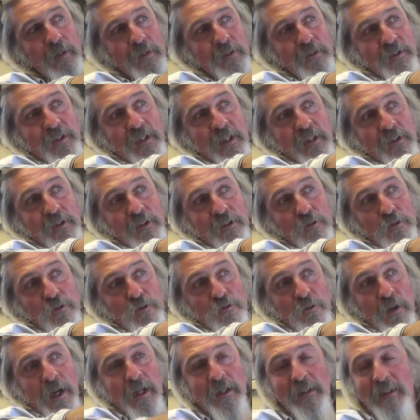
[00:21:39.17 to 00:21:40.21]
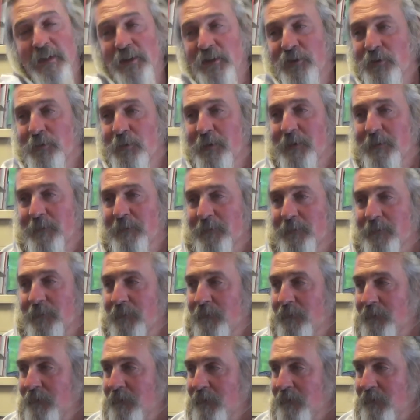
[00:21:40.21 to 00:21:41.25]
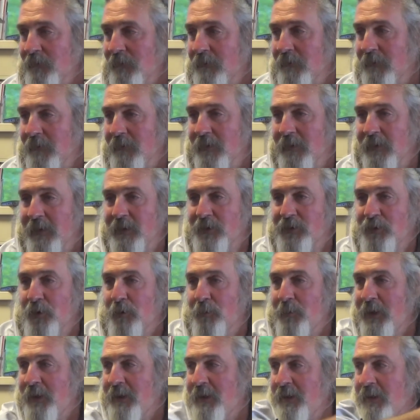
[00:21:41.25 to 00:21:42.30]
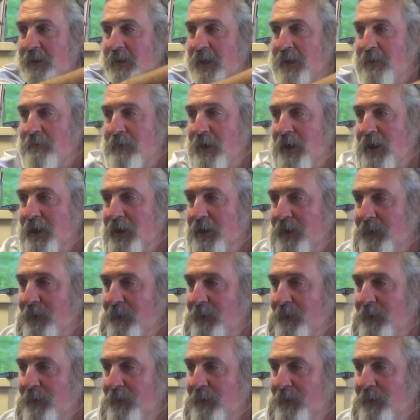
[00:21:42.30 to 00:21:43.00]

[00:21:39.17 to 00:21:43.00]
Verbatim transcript: you see that huge rock next to it? Let's go meet in that rock.